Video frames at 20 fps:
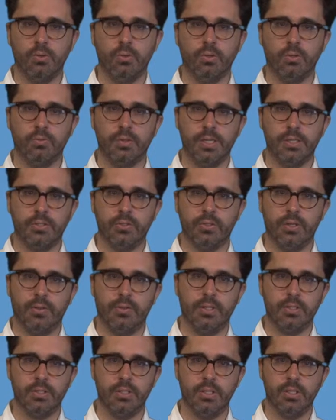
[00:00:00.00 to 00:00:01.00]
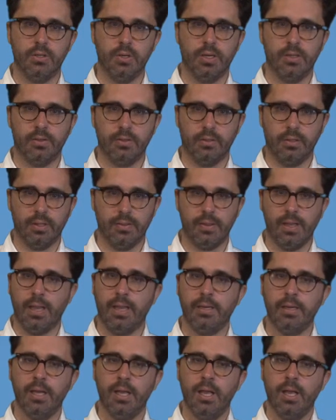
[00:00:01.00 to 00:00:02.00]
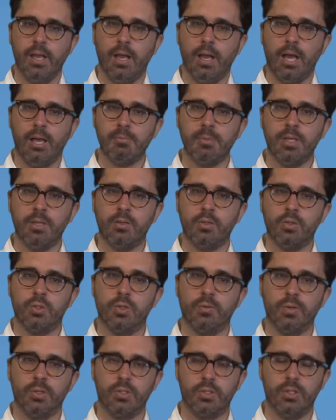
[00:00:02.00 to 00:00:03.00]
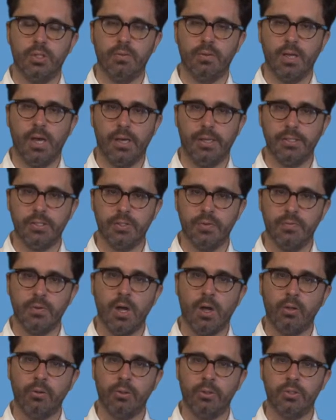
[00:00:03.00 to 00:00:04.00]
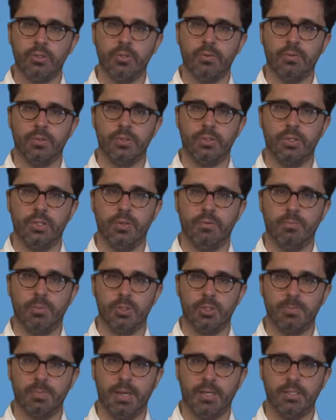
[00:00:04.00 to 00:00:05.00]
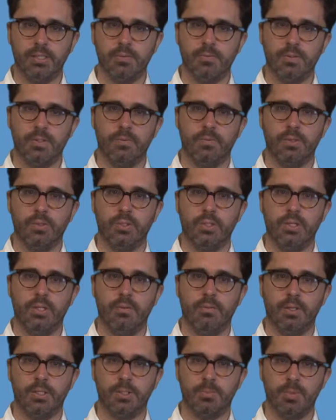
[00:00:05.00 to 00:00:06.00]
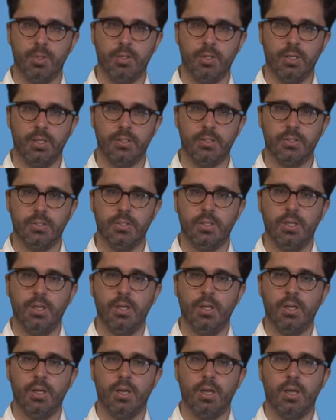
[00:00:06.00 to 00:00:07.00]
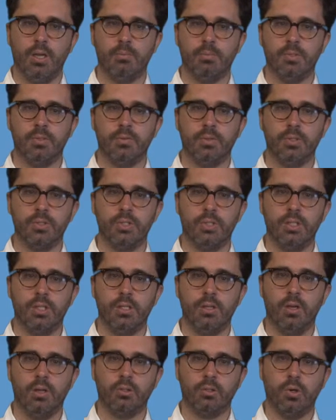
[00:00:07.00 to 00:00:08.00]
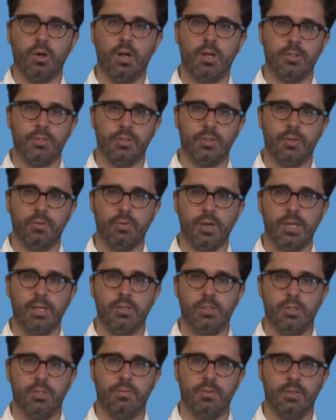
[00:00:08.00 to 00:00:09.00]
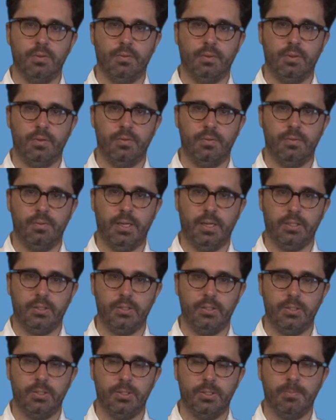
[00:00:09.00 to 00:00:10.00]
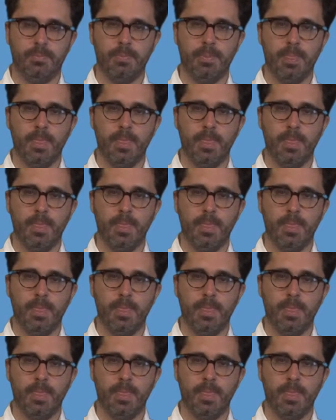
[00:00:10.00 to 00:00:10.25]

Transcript: or race or ethnicity or anything like that. I mean diversity of kinds of knowledge, diversity of perspective, diversity of experience, diversity across a range of different factors.